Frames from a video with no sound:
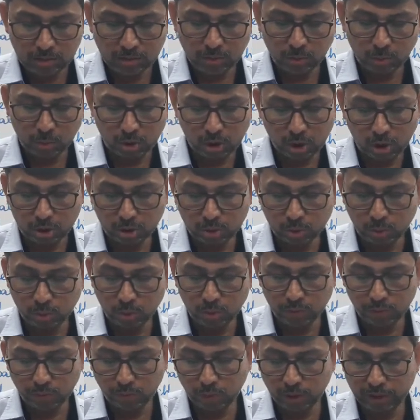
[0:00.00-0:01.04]
1 or
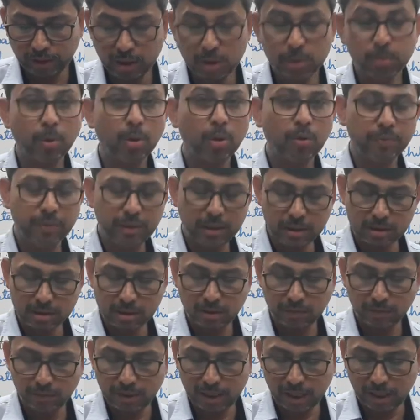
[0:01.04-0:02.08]
2 for each one of these.
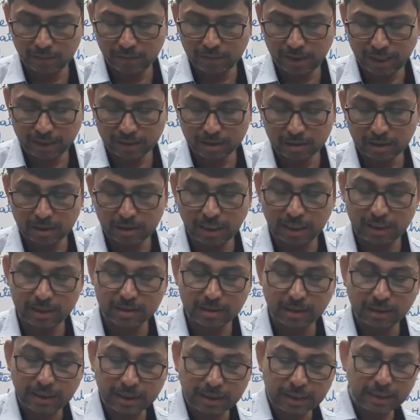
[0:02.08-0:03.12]
We have next, that is
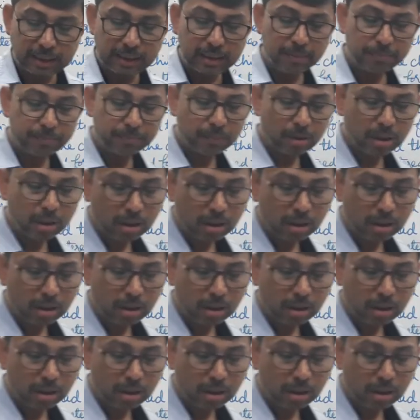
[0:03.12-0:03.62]
degree.